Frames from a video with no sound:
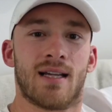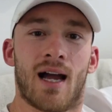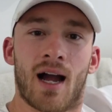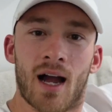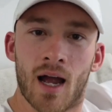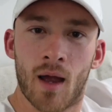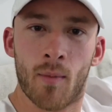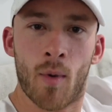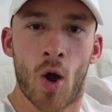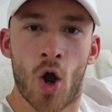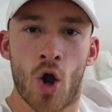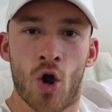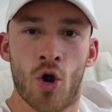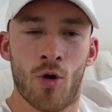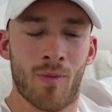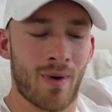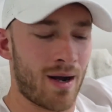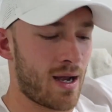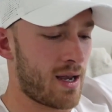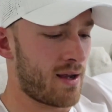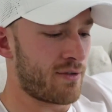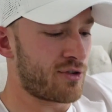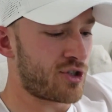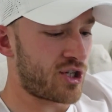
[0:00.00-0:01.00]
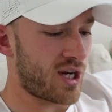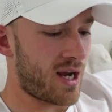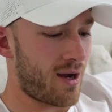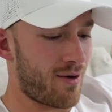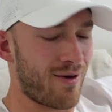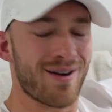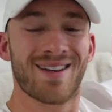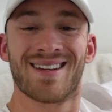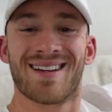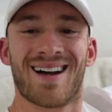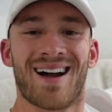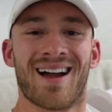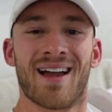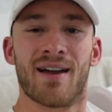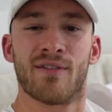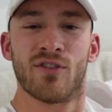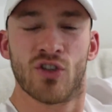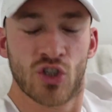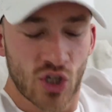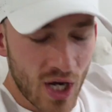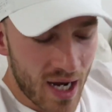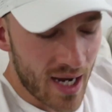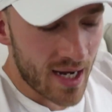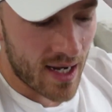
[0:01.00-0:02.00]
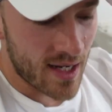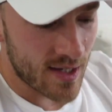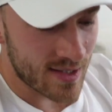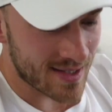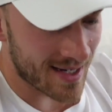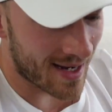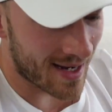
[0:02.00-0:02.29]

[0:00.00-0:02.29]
I am home, I have showered, I have changed,